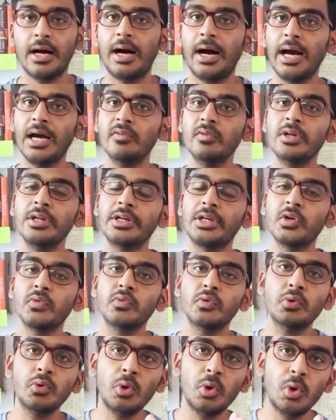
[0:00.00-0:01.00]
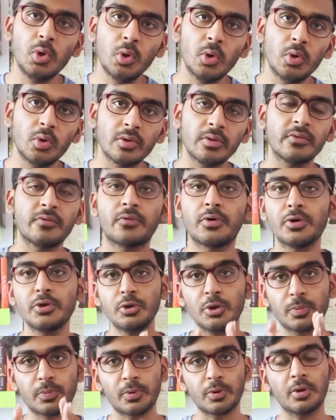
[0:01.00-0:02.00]
I will give you loan for
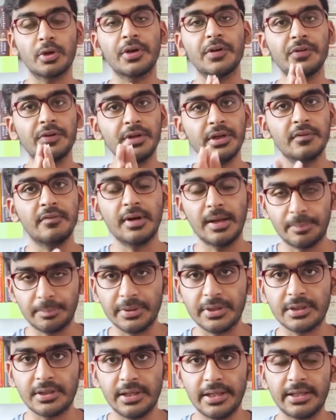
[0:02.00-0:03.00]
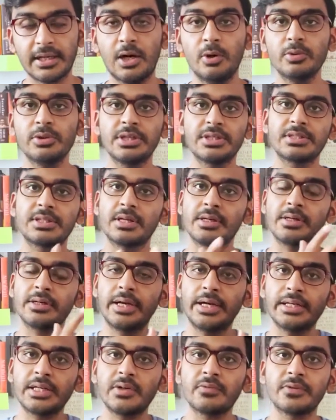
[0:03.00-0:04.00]
your progress and development. Like how they said in
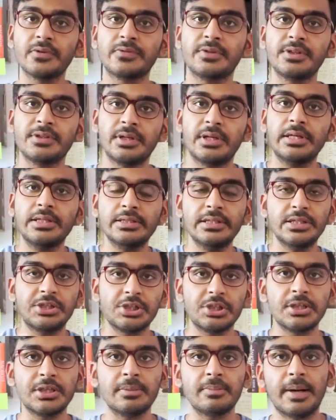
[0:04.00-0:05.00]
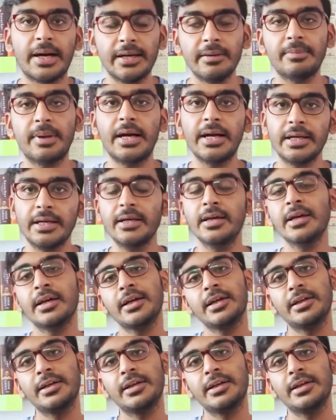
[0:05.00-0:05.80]
1950s, Hindi Chini Bhai Bhai.